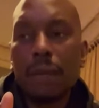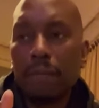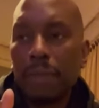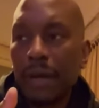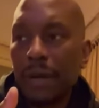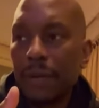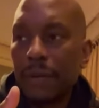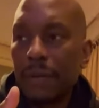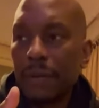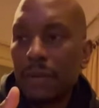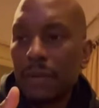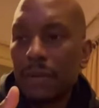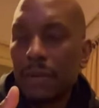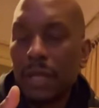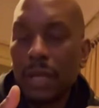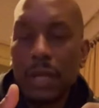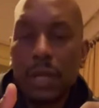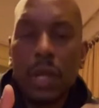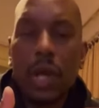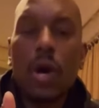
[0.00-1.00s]

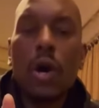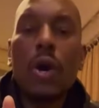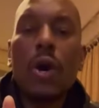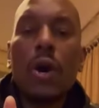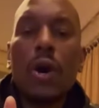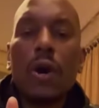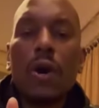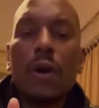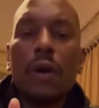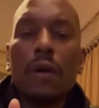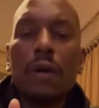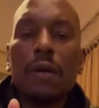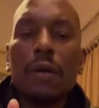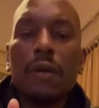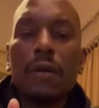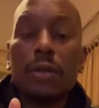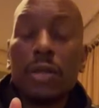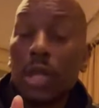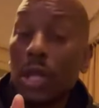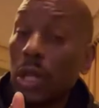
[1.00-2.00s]
about the law,
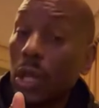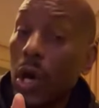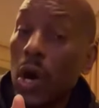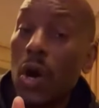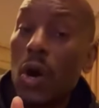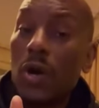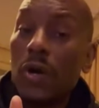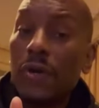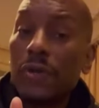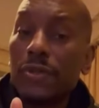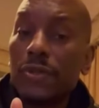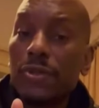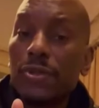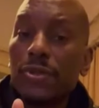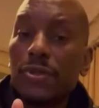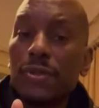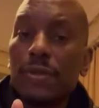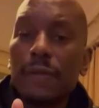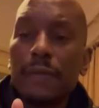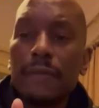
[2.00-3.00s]
the
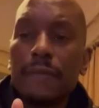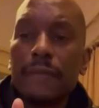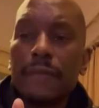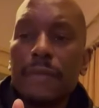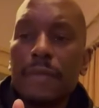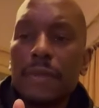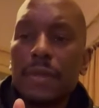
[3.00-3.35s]
laws.